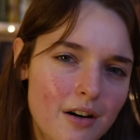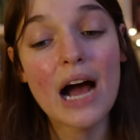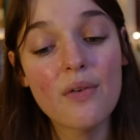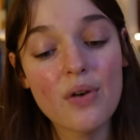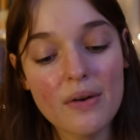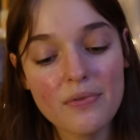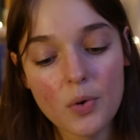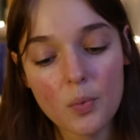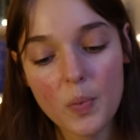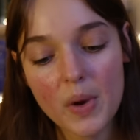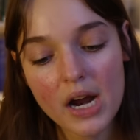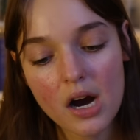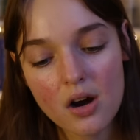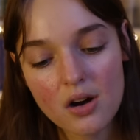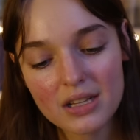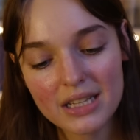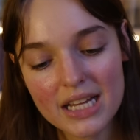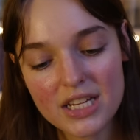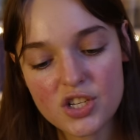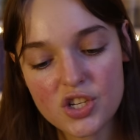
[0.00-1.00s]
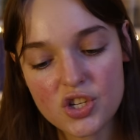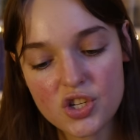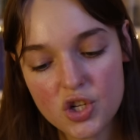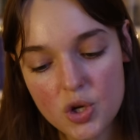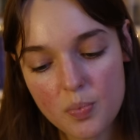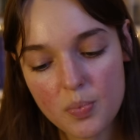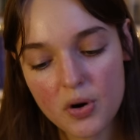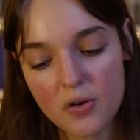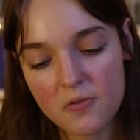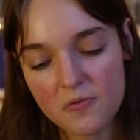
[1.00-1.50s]
However, we aren't, like,
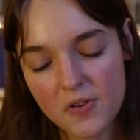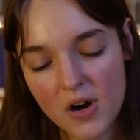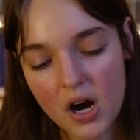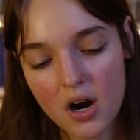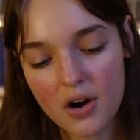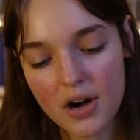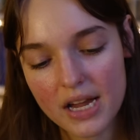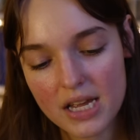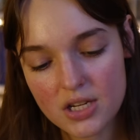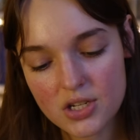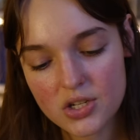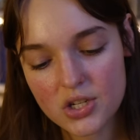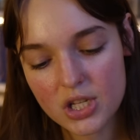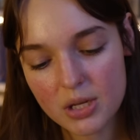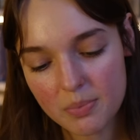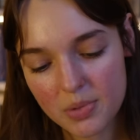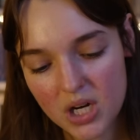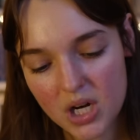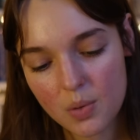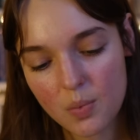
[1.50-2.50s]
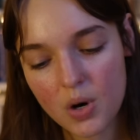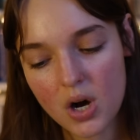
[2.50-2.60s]
super far into the book.